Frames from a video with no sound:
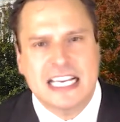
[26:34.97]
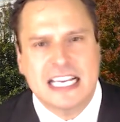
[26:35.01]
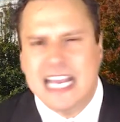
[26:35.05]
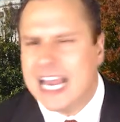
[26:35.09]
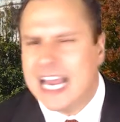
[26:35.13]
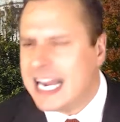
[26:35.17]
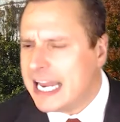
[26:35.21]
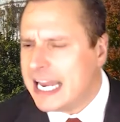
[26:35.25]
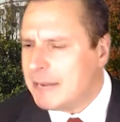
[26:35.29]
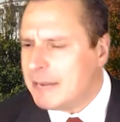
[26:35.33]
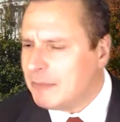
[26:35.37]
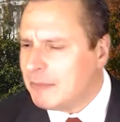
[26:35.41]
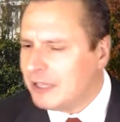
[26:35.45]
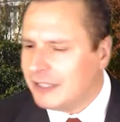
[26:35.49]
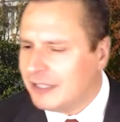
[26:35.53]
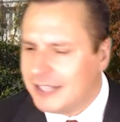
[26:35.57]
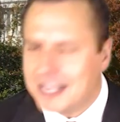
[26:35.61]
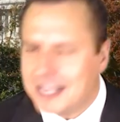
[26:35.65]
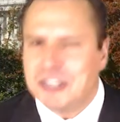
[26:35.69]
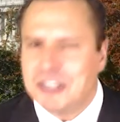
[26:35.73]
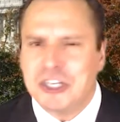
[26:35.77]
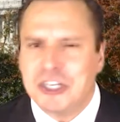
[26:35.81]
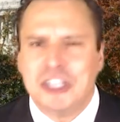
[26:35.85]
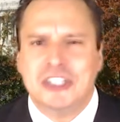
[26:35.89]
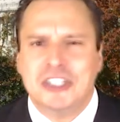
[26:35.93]
And he
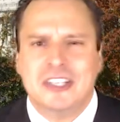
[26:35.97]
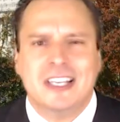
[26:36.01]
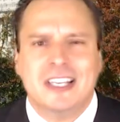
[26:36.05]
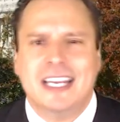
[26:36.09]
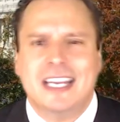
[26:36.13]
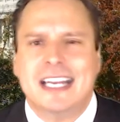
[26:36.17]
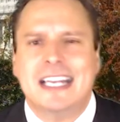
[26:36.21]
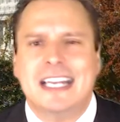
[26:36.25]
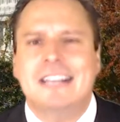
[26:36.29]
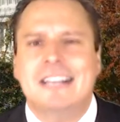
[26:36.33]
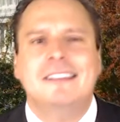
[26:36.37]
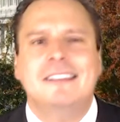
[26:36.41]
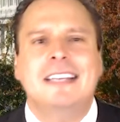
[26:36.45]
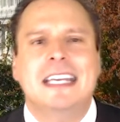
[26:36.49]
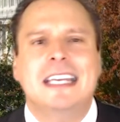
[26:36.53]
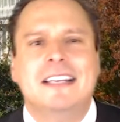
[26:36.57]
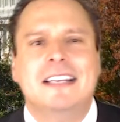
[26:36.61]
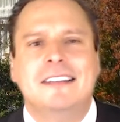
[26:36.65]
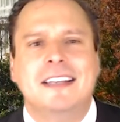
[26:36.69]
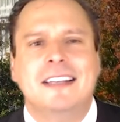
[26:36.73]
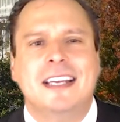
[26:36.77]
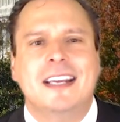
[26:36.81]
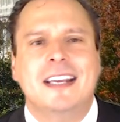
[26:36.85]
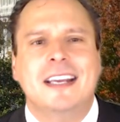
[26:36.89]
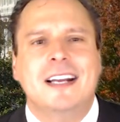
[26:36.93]
maliciously and
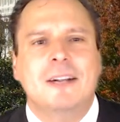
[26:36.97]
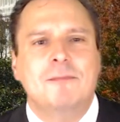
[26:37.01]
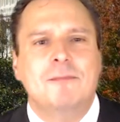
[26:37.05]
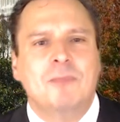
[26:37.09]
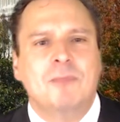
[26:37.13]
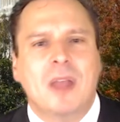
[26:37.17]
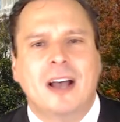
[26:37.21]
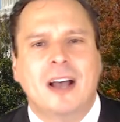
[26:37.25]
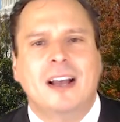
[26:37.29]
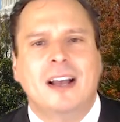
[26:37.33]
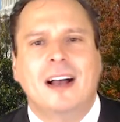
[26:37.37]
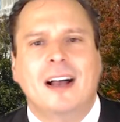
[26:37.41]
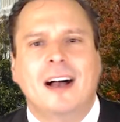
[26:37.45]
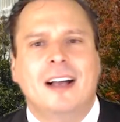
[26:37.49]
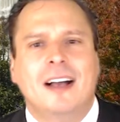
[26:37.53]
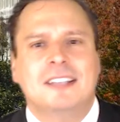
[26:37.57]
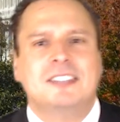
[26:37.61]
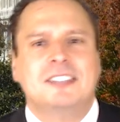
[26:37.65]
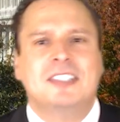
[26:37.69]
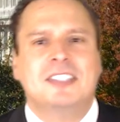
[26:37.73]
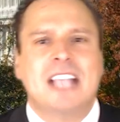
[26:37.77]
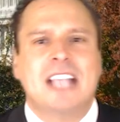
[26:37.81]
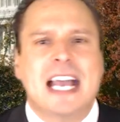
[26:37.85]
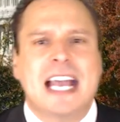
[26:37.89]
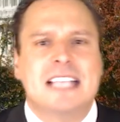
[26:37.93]
illegally
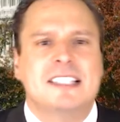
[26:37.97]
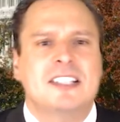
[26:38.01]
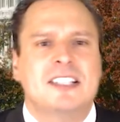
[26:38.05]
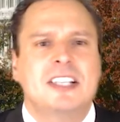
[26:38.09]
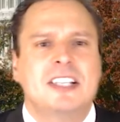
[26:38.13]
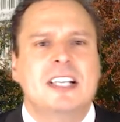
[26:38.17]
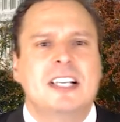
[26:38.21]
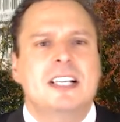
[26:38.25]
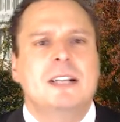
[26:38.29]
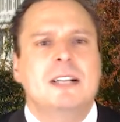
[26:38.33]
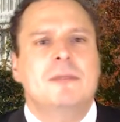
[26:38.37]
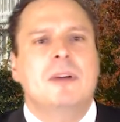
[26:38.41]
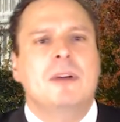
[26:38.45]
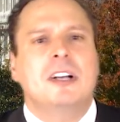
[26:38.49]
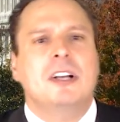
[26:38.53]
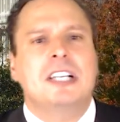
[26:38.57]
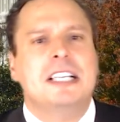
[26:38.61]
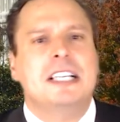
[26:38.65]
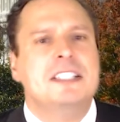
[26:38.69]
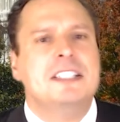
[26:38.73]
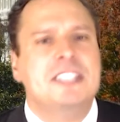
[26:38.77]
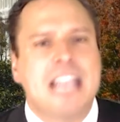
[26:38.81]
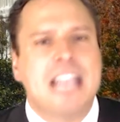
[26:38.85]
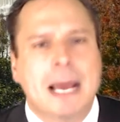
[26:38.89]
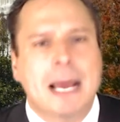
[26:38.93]
assessed
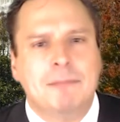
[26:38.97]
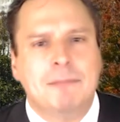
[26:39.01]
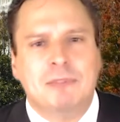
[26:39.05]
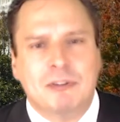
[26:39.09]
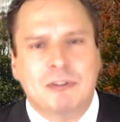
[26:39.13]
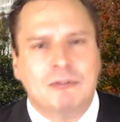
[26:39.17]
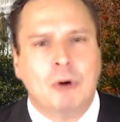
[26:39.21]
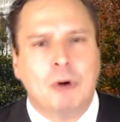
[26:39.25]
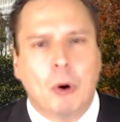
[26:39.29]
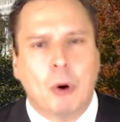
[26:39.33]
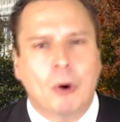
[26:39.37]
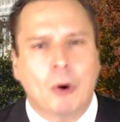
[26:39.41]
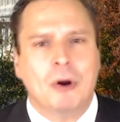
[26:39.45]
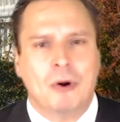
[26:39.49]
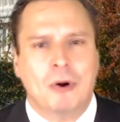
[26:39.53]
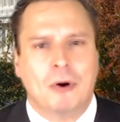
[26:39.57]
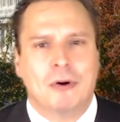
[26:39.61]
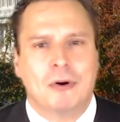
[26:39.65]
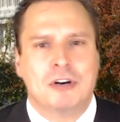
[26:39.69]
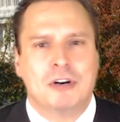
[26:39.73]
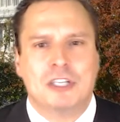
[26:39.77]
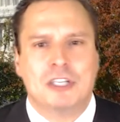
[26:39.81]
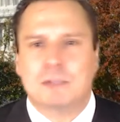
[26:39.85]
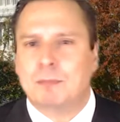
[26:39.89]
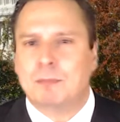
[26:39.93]
contempt of court
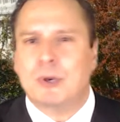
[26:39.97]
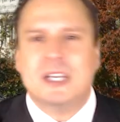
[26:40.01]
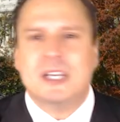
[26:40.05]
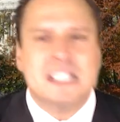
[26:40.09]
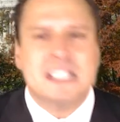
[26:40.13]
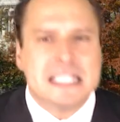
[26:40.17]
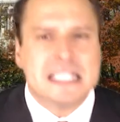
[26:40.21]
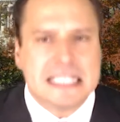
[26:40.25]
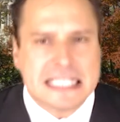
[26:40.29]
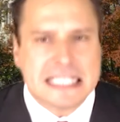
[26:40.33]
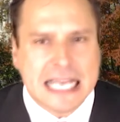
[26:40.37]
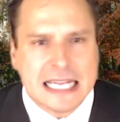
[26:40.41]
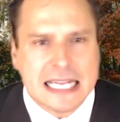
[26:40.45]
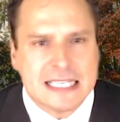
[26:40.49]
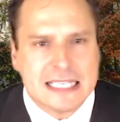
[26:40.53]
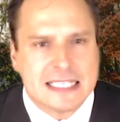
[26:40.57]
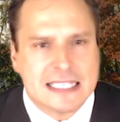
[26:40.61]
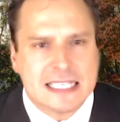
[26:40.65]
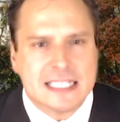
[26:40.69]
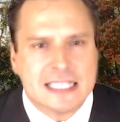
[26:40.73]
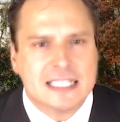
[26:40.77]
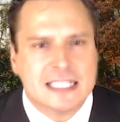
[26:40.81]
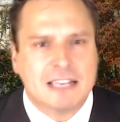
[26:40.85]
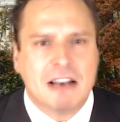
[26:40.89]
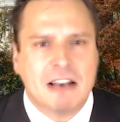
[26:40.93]
orders, prison
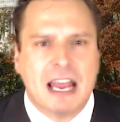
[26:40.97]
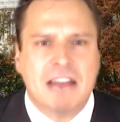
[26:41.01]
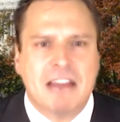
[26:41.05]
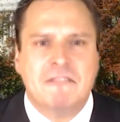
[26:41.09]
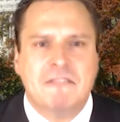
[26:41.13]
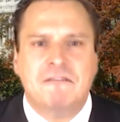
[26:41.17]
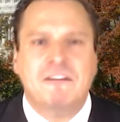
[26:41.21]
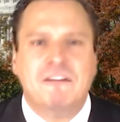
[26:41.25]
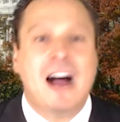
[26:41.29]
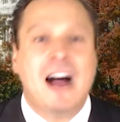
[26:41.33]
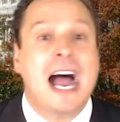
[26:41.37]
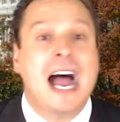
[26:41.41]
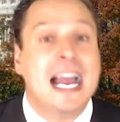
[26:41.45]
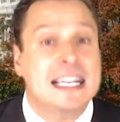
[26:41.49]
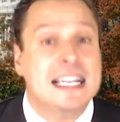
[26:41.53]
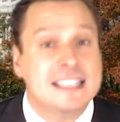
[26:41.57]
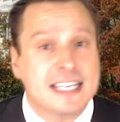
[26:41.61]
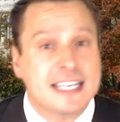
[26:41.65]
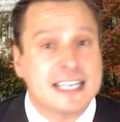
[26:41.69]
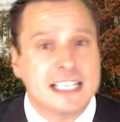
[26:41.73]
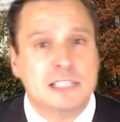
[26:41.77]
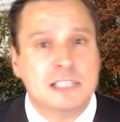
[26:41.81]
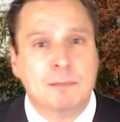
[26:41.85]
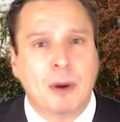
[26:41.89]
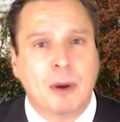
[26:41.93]
sentences, and fines
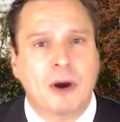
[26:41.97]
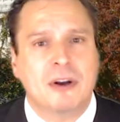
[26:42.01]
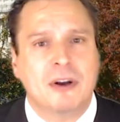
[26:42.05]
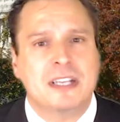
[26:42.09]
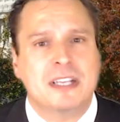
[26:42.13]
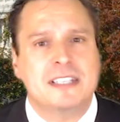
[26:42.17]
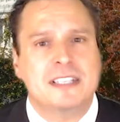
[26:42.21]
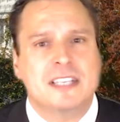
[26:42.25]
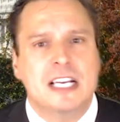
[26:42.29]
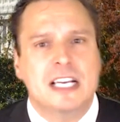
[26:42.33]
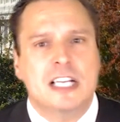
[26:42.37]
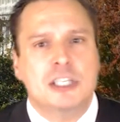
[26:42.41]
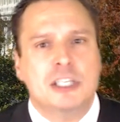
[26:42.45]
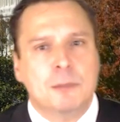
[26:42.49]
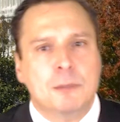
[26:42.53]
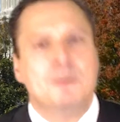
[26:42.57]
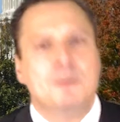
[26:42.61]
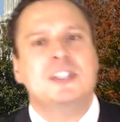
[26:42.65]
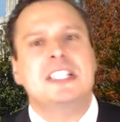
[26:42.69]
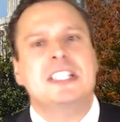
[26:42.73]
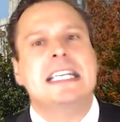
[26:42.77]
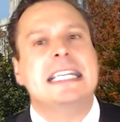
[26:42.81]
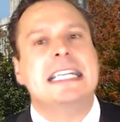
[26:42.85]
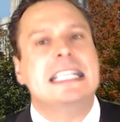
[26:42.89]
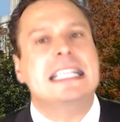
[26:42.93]
against parties to
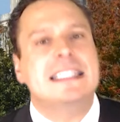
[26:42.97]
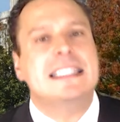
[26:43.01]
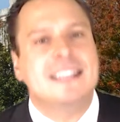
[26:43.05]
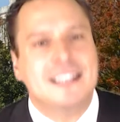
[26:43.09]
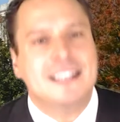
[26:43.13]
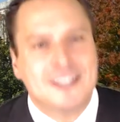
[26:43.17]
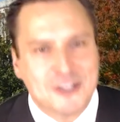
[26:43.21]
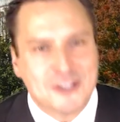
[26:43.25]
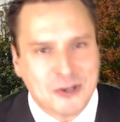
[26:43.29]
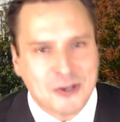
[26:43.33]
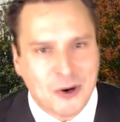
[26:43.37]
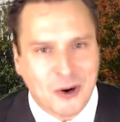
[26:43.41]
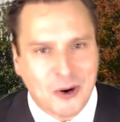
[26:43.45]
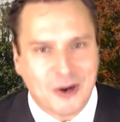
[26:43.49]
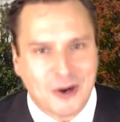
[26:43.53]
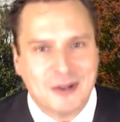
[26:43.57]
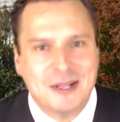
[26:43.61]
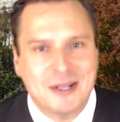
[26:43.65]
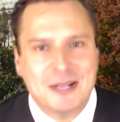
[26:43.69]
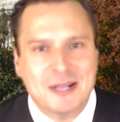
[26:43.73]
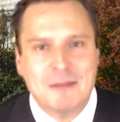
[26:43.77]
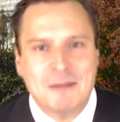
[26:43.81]
proceedings in his court.